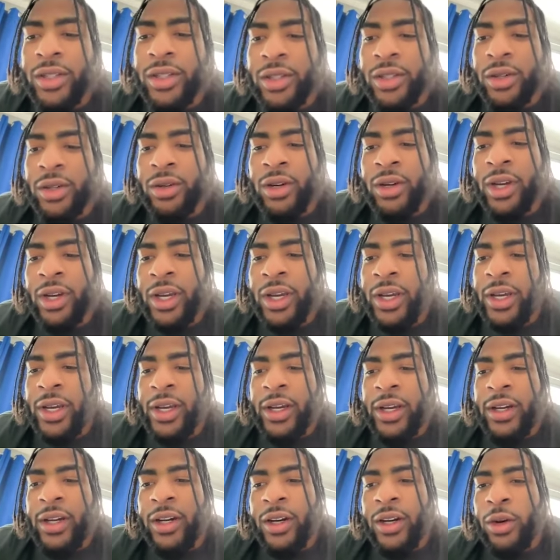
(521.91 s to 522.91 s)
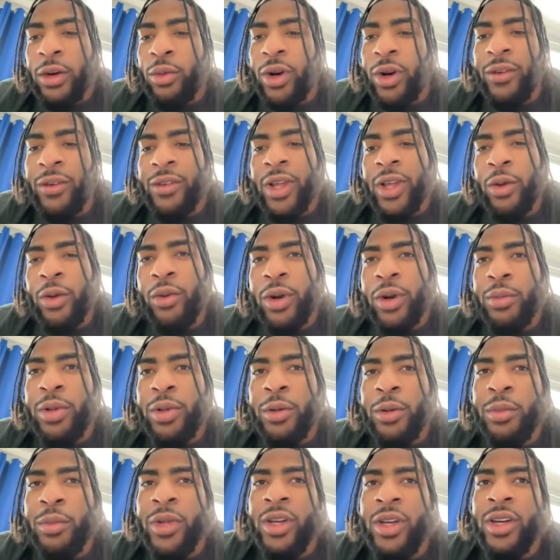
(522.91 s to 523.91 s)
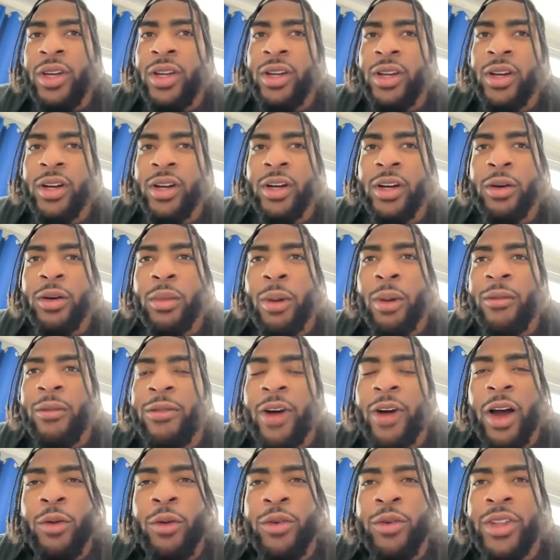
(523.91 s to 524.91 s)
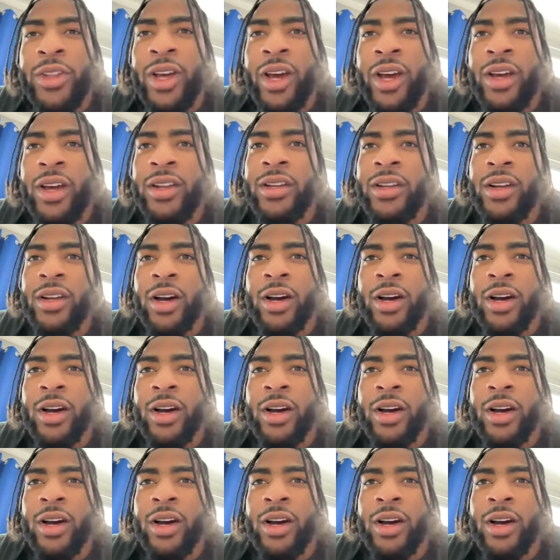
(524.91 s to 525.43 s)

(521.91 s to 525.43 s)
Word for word: So uh, wherever they want to put me, um, I'm fine with that.